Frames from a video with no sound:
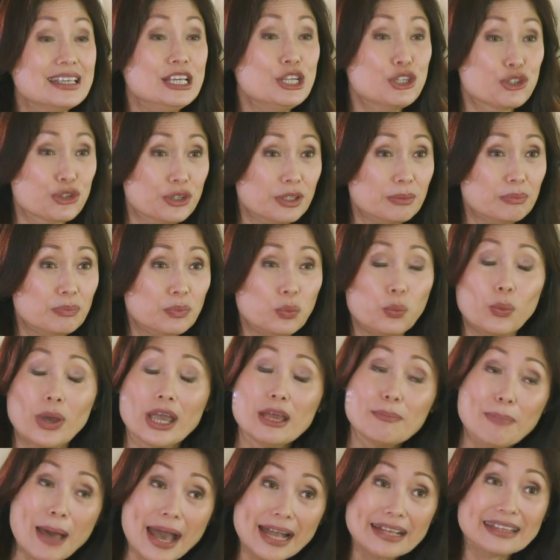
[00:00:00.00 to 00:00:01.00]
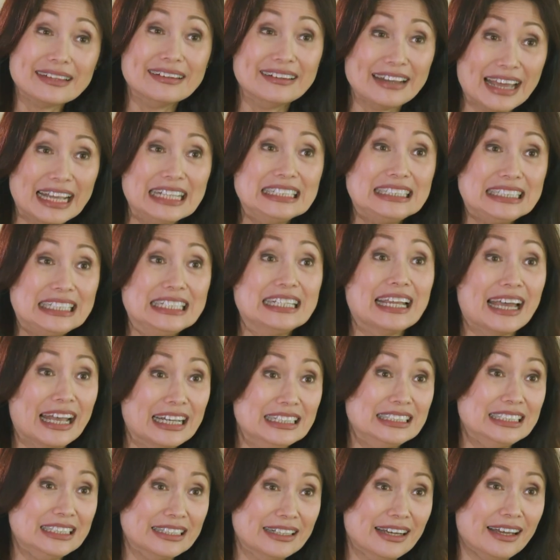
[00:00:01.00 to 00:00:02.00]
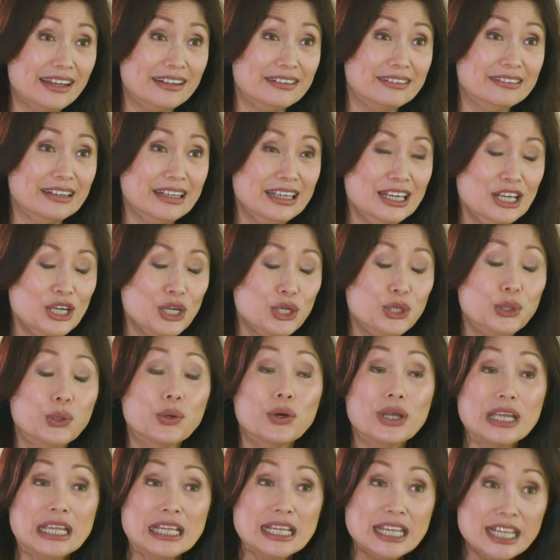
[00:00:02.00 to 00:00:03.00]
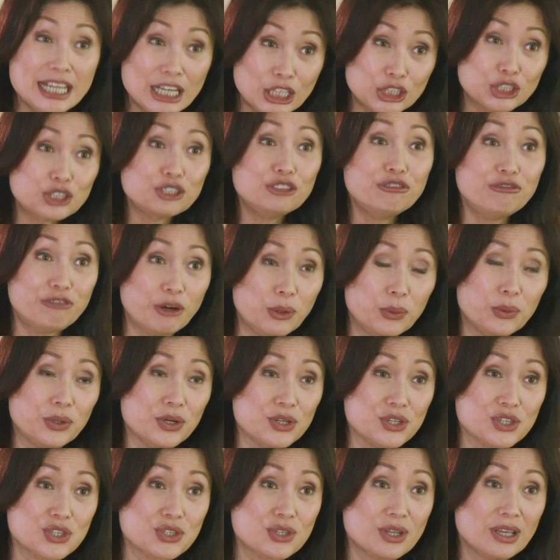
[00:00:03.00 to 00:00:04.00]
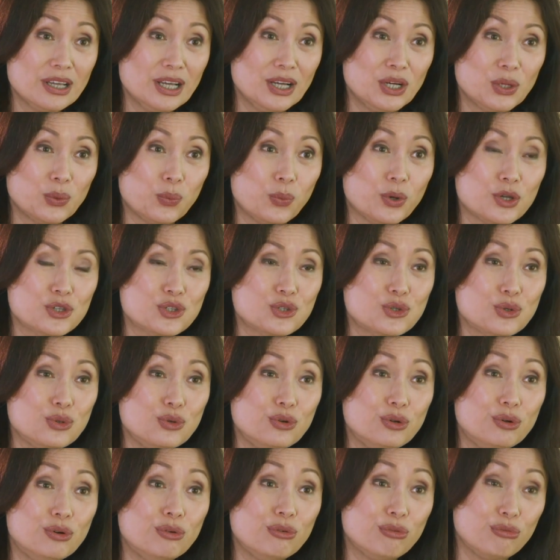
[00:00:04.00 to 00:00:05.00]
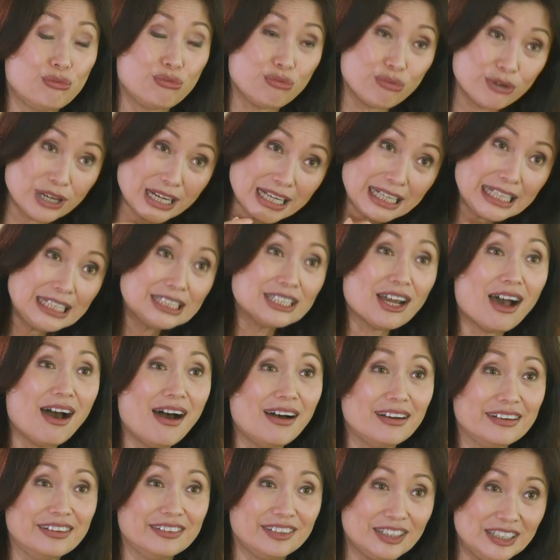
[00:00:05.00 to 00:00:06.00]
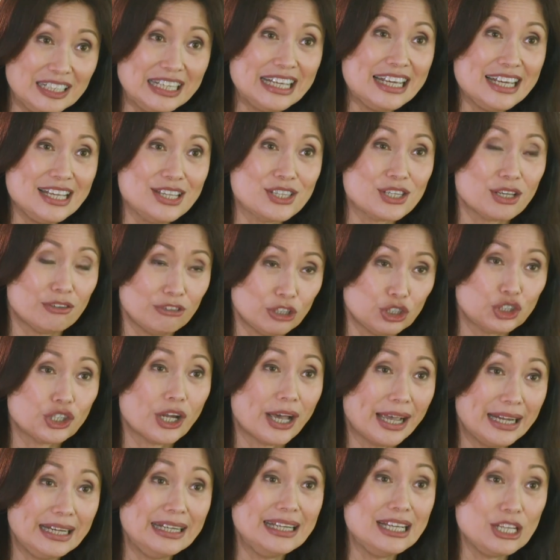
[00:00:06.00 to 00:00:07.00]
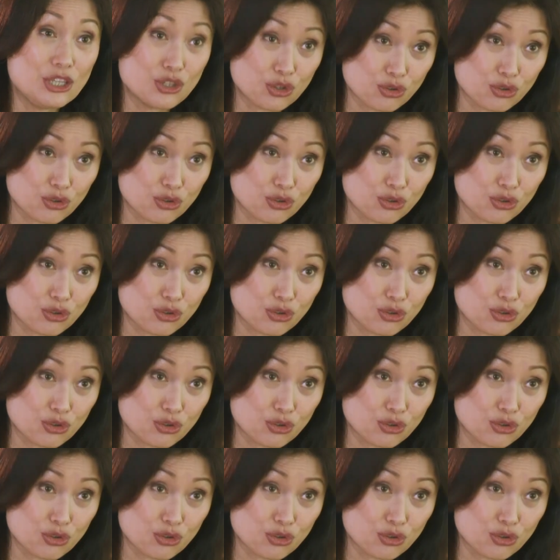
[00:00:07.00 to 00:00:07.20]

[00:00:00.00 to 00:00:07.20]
Trip way back in 1999, your initial focus was to really target needs of the Chinese